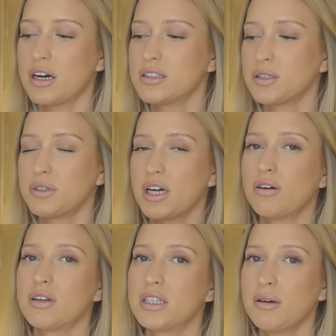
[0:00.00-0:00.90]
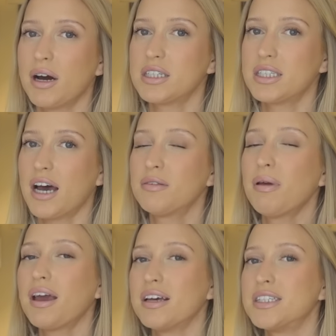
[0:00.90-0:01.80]
trousers, which I honestly wear to death,
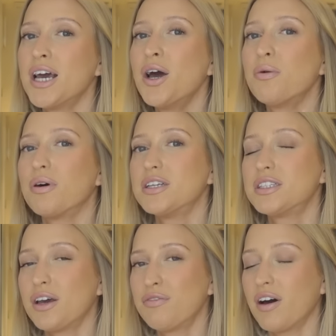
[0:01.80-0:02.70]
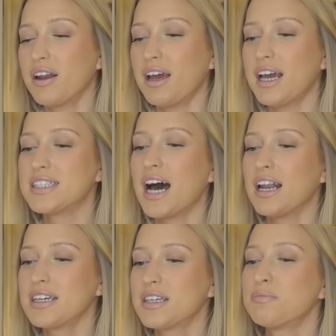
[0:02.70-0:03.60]
because what is so funny is
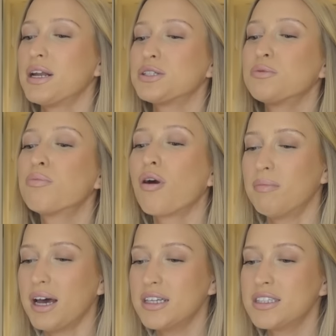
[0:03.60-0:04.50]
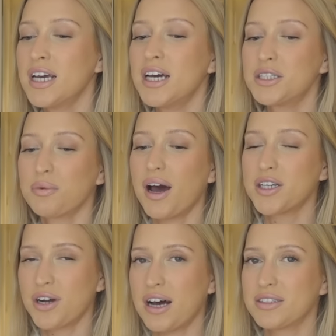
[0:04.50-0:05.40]
Alex has made us all promise to wear
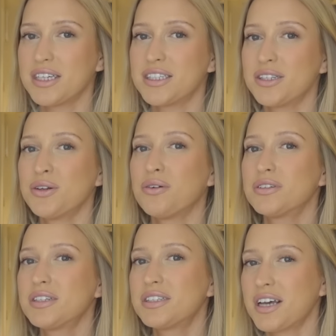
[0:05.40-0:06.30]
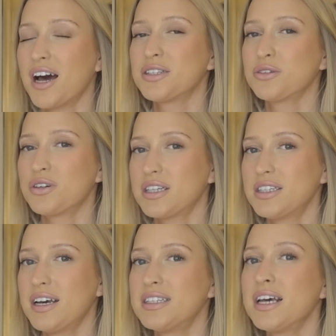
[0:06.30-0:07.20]
trousers, not skirts or
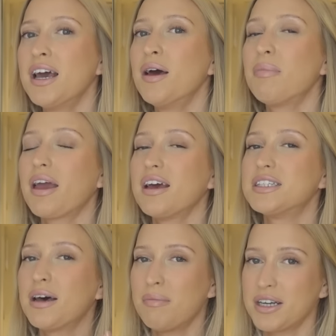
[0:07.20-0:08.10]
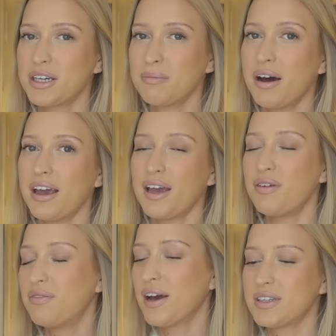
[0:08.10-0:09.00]
dresses, because at Magic Mike, if
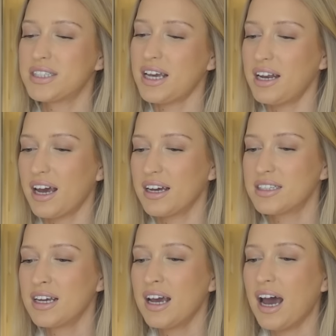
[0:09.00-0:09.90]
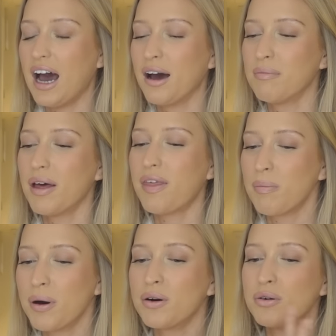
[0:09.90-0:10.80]
you've seen it, they
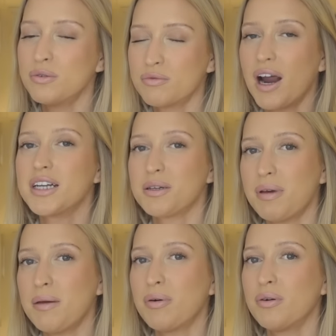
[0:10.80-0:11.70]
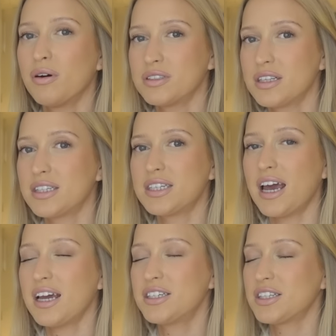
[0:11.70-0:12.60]
pull random people onto the
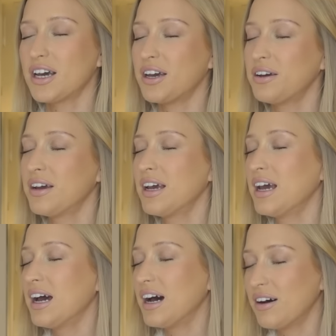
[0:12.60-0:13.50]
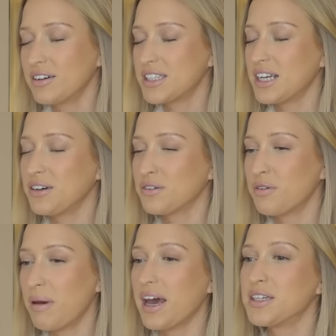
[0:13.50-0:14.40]
stage. So honestly, God
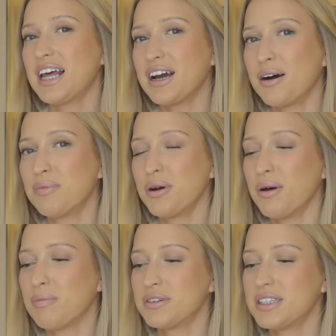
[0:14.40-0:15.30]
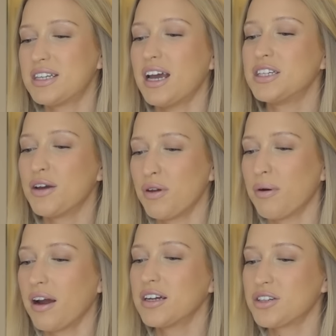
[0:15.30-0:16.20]
forbid, they can't pull you up onto stage if you're
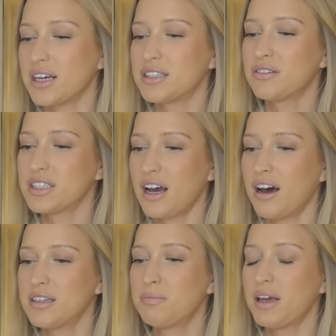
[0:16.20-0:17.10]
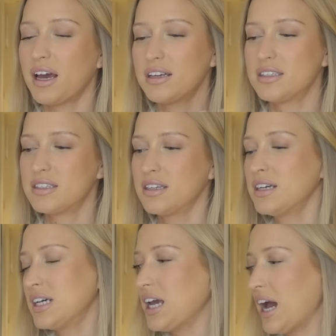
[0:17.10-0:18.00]
wearing a dress or a skirt, because
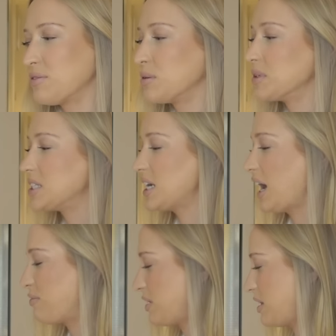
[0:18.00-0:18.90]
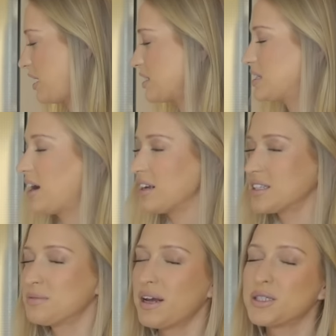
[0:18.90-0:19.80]
everyone would see everything. So Alex
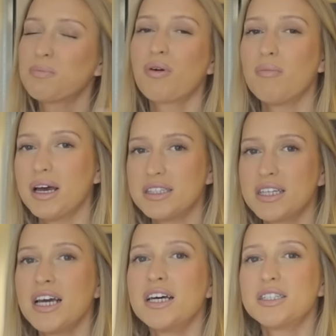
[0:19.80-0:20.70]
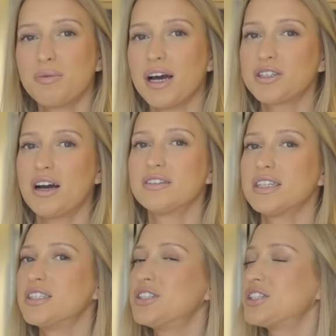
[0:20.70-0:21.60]
has made us promise to wear
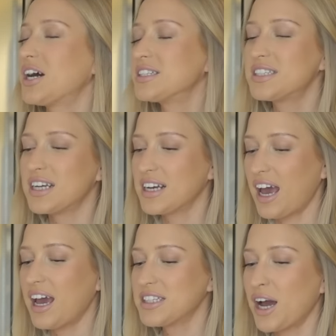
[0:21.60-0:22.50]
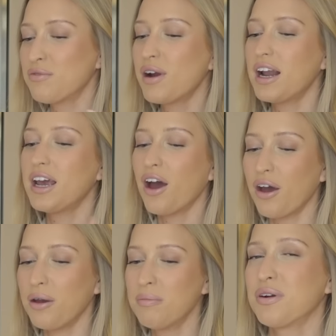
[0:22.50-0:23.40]
trousers just in case. I really
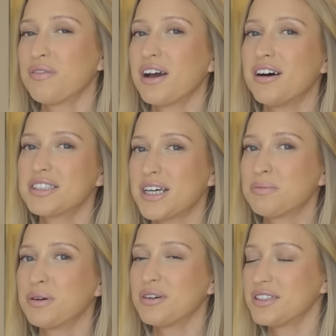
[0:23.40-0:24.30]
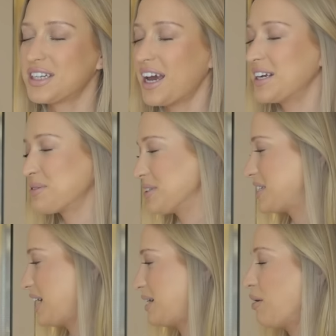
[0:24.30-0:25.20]
hope one of the girls gets pulled on stage, we'll
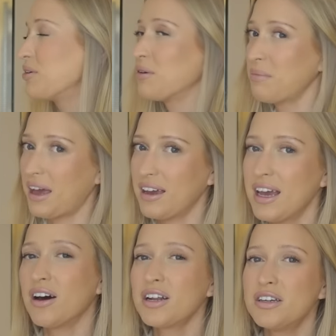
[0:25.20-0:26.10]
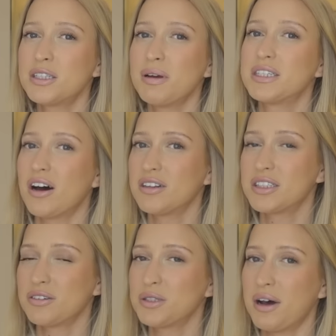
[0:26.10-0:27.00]
see. Or not me. Lana used to be a
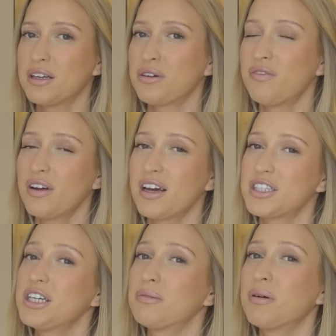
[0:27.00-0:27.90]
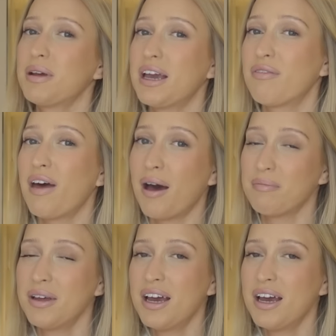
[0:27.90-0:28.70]
dancer as well, so I feel like she could probably give them